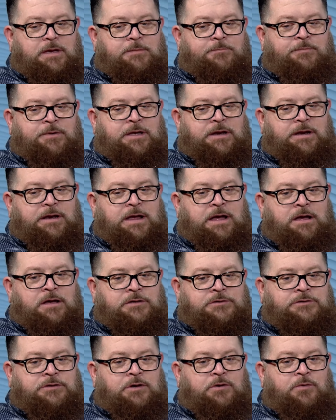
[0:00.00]
But
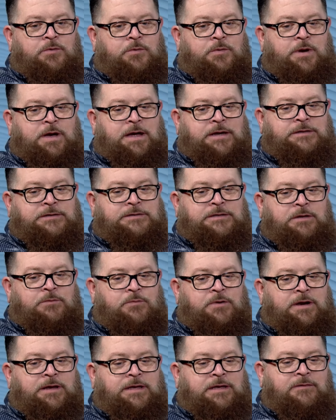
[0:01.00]
also, I just didn't
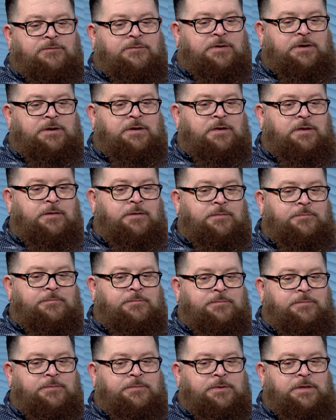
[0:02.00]
want to give
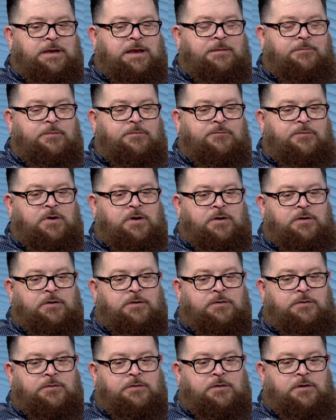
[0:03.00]
the name of
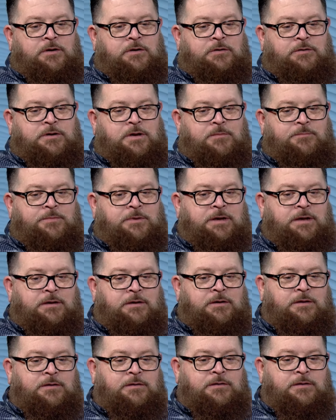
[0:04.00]
our company
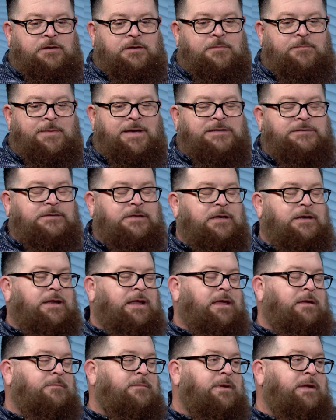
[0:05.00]
a Mexican
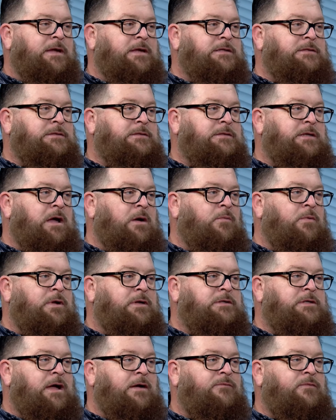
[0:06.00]
name, because I
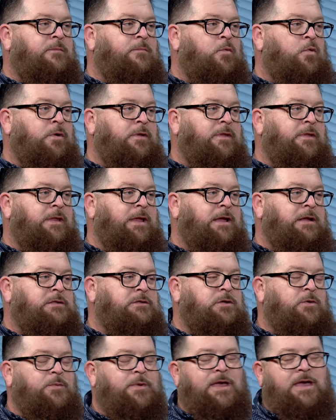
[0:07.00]
wanted to offer more than that.
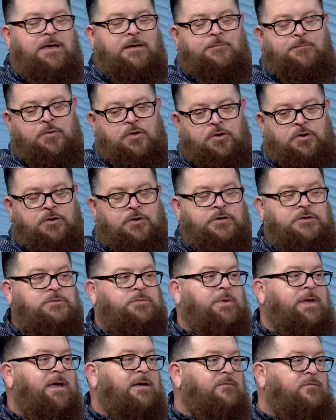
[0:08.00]
So we have burgers,
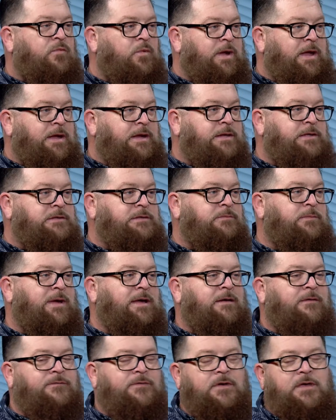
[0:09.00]
we have wings, we
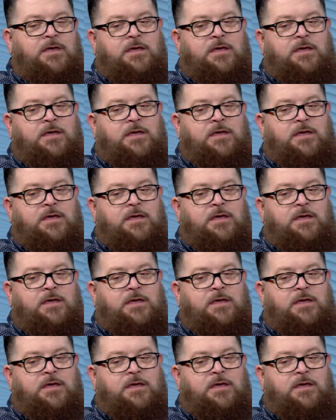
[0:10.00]
have